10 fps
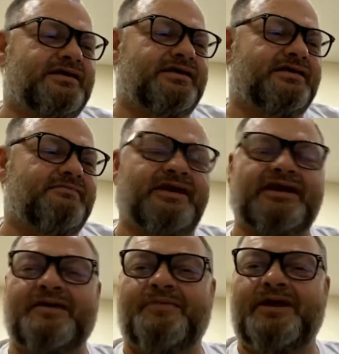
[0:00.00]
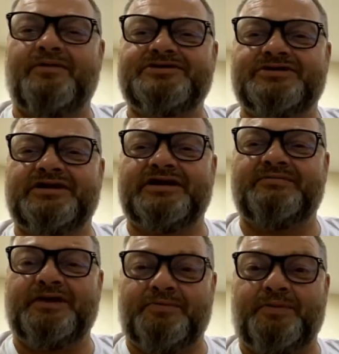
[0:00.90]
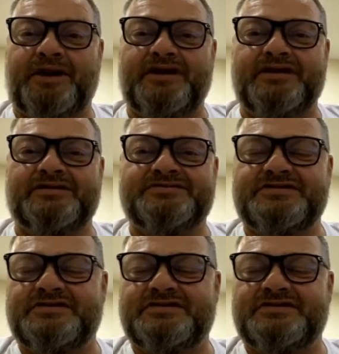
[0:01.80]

May not pay what you need, but it pays.